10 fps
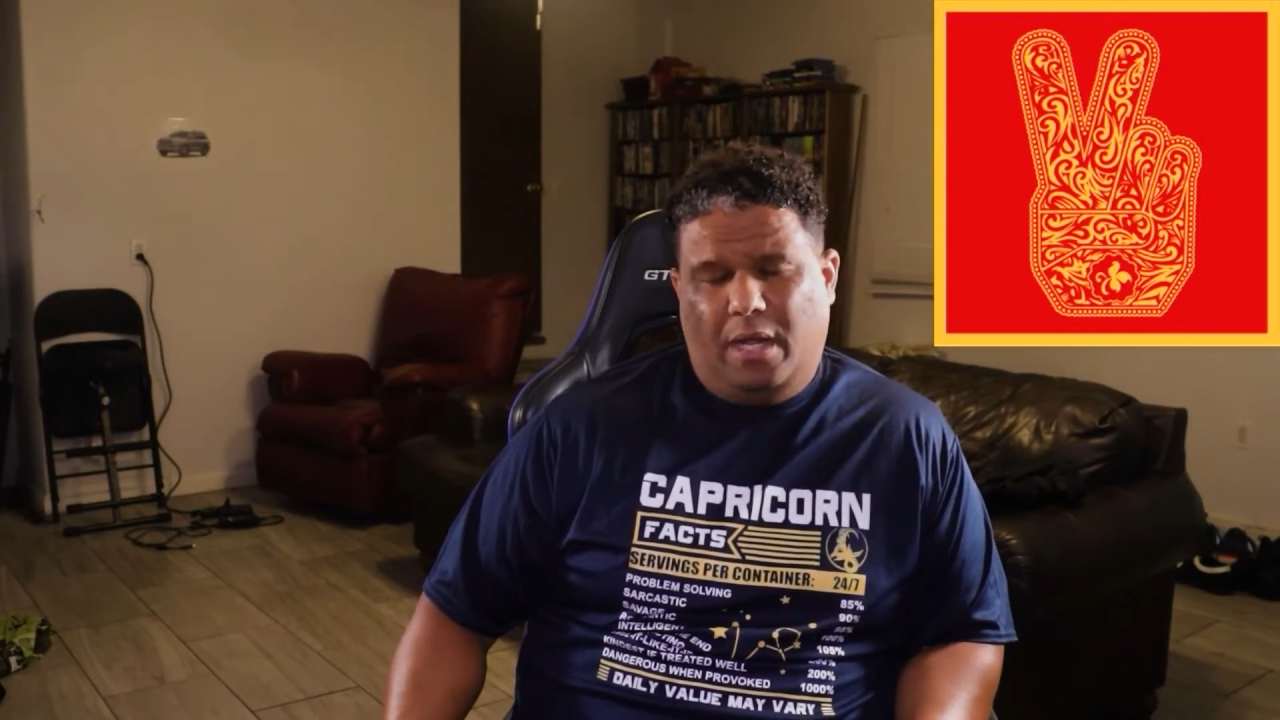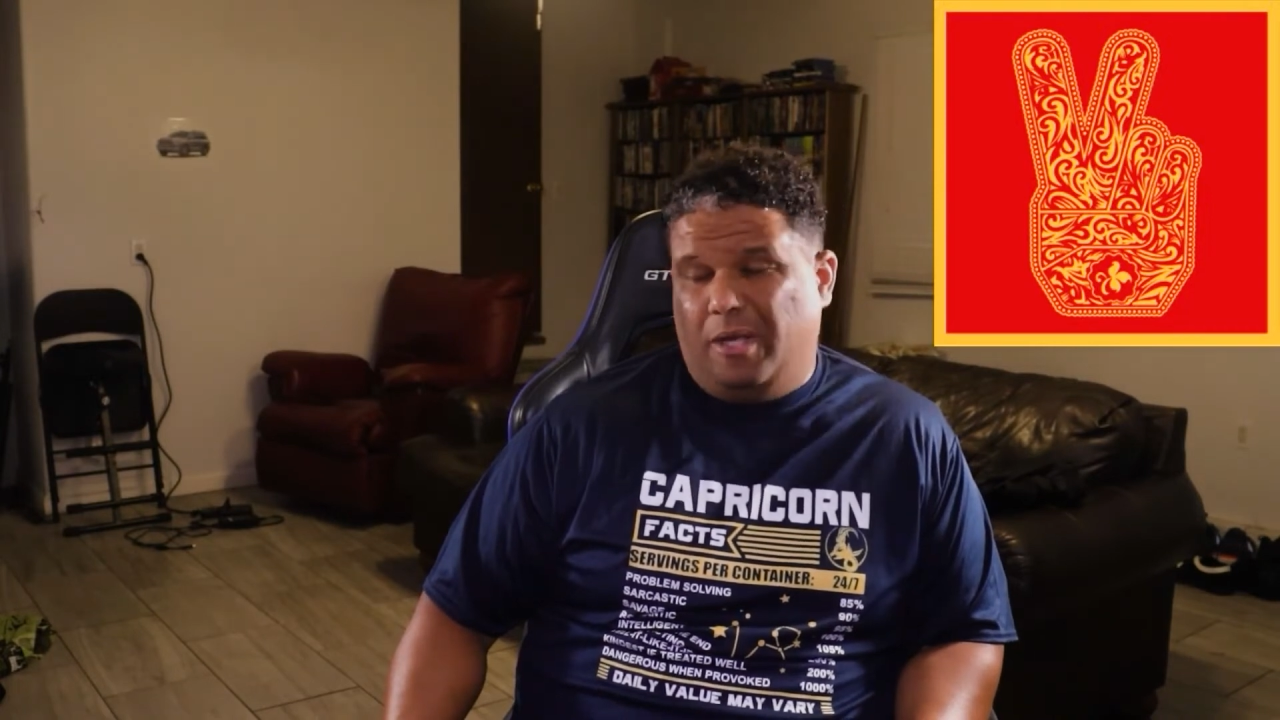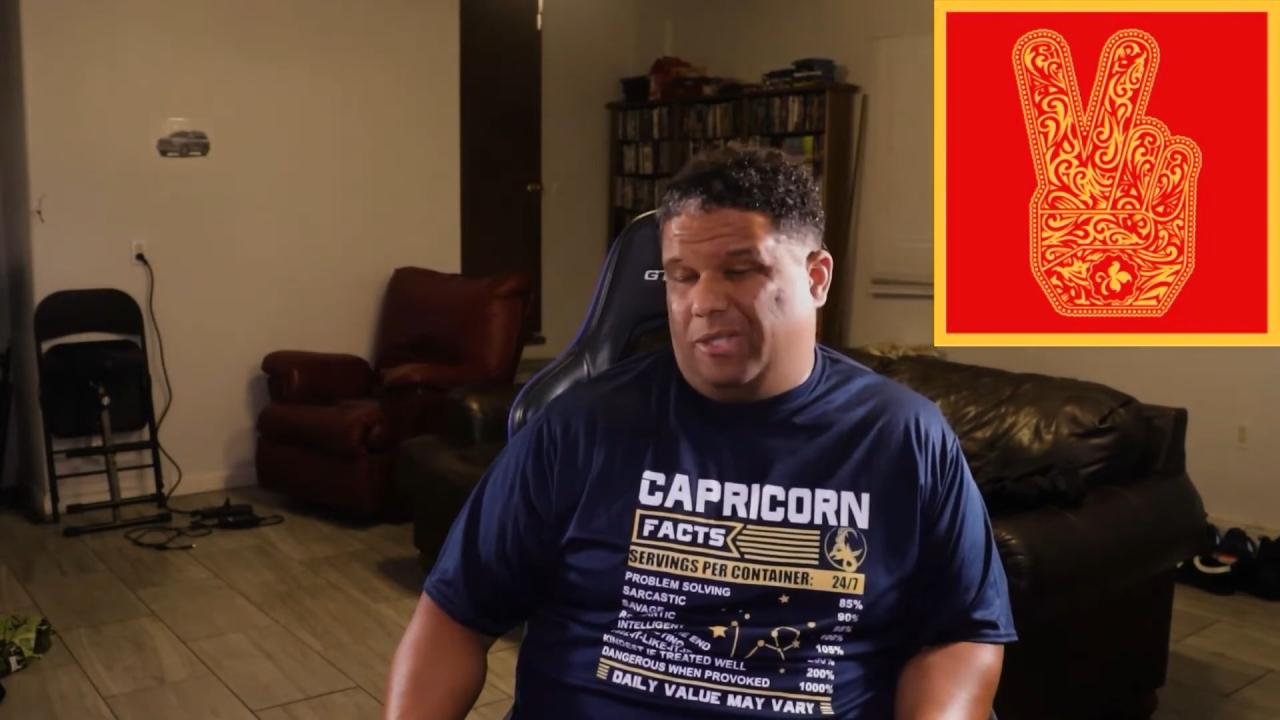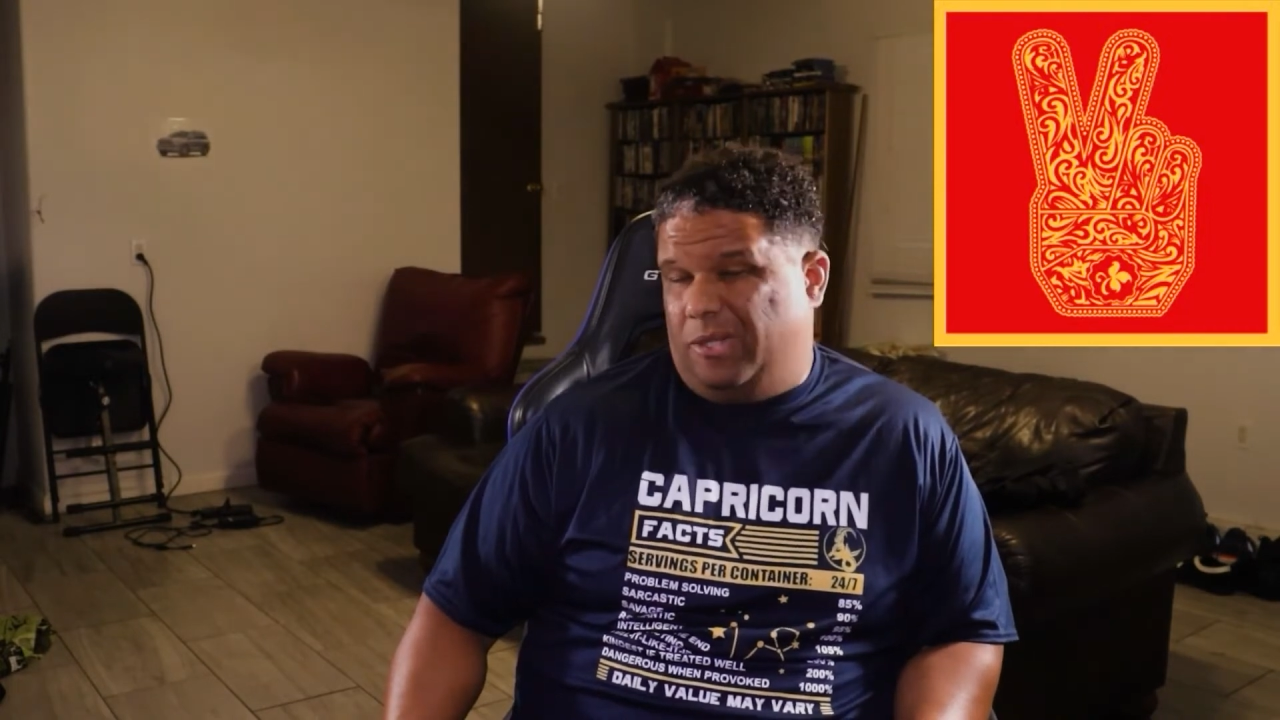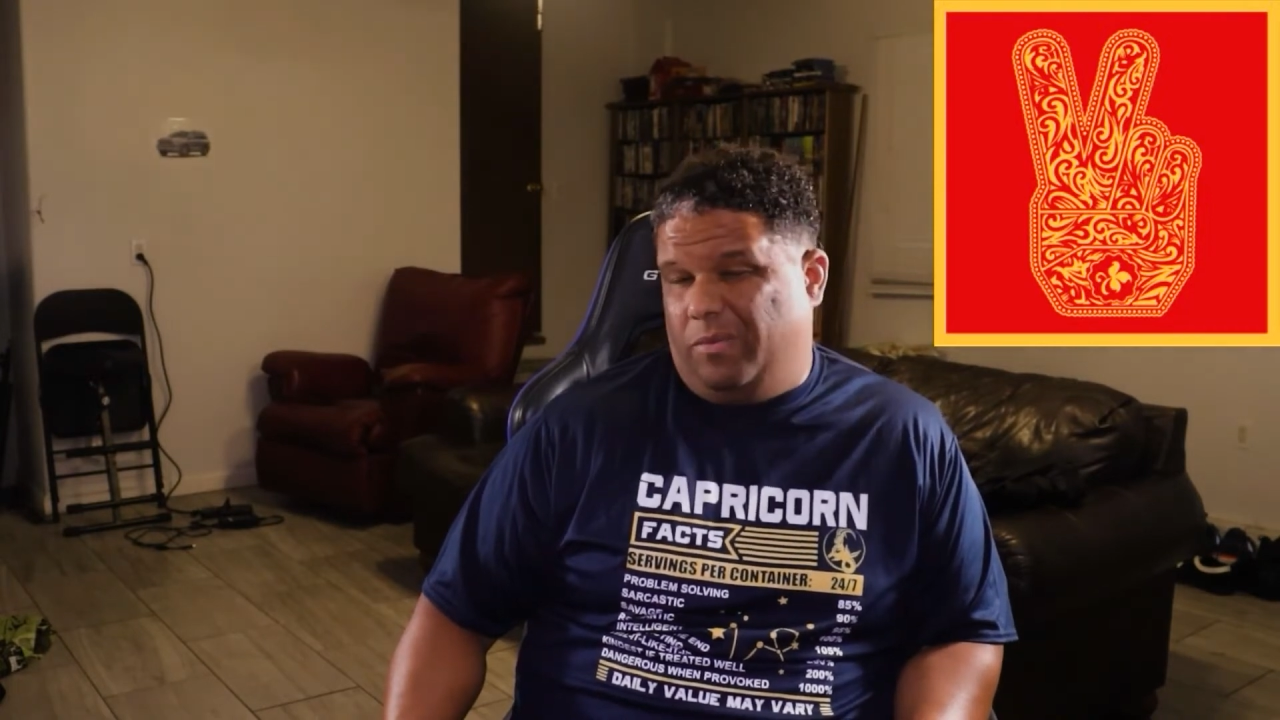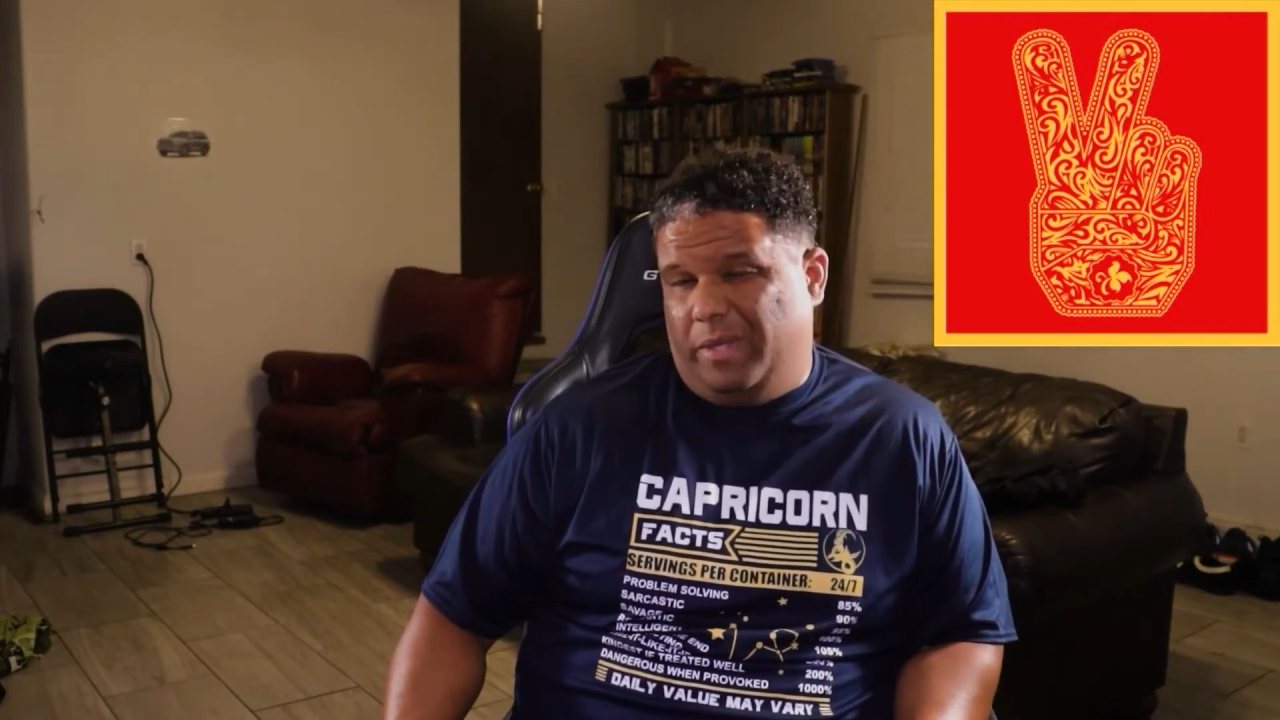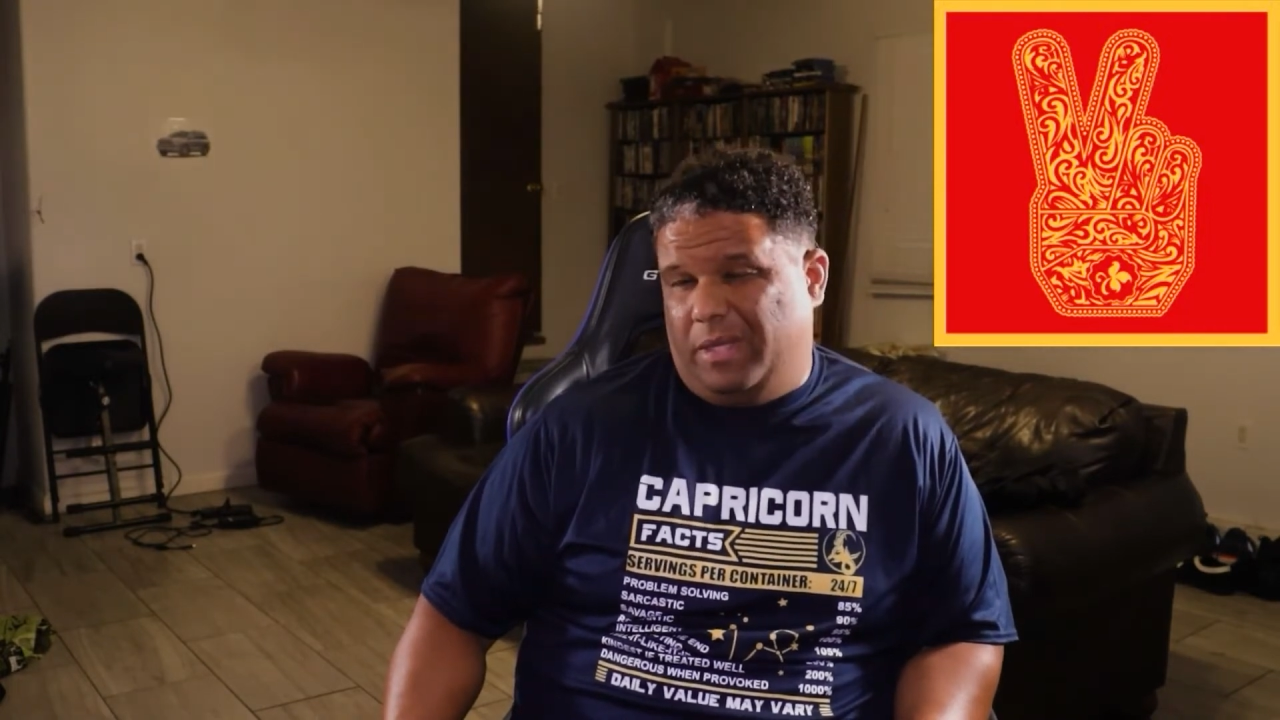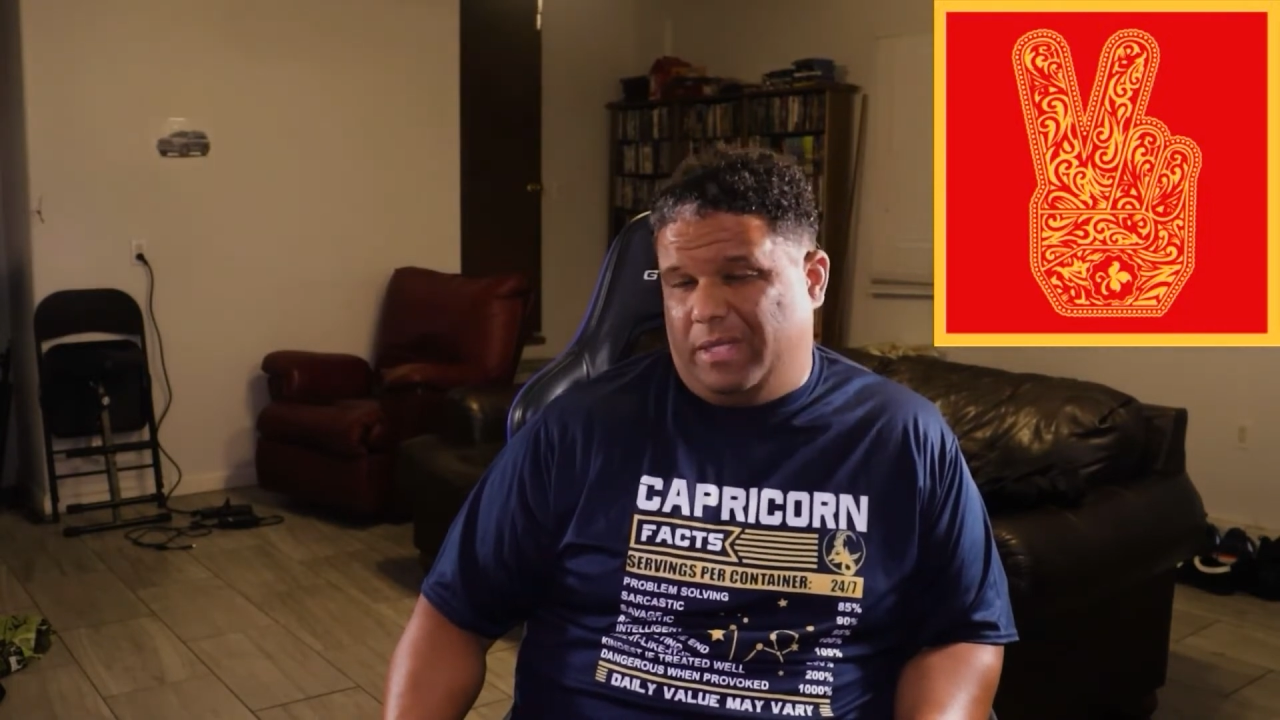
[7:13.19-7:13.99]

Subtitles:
also with